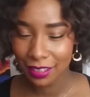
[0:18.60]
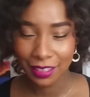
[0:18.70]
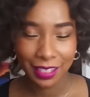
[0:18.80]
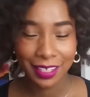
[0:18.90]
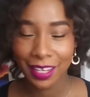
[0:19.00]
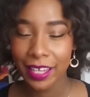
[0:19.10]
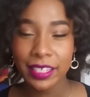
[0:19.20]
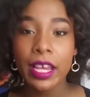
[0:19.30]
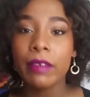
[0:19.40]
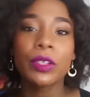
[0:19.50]
Like, I
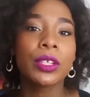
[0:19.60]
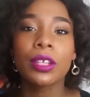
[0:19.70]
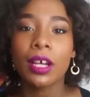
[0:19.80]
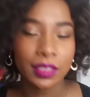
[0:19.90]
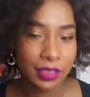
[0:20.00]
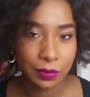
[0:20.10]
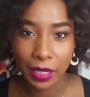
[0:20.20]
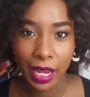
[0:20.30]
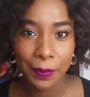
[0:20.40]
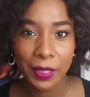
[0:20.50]
never thought this would
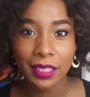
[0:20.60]
happen.